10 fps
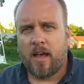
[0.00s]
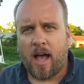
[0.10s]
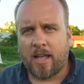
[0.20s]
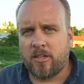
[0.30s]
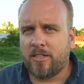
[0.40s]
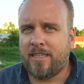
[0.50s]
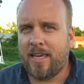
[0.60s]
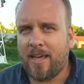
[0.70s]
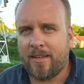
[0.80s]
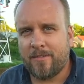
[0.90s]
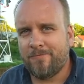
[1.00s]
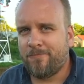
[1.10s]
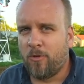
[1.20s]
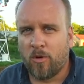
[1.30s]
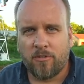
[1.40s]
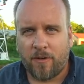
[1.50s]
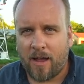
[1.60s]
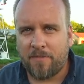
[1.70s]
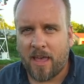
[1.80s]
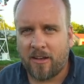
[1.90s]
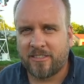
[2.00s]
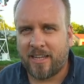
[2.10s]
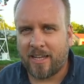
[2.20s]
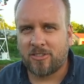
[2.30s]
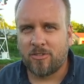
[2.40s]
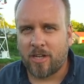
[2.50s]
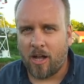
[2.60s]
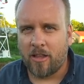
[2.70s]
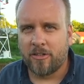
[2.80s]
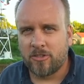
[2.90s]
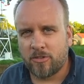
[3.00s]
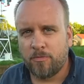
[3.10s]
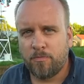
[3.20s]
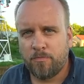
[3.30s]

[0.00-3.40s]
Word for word: I could get four or five thousand extra dollars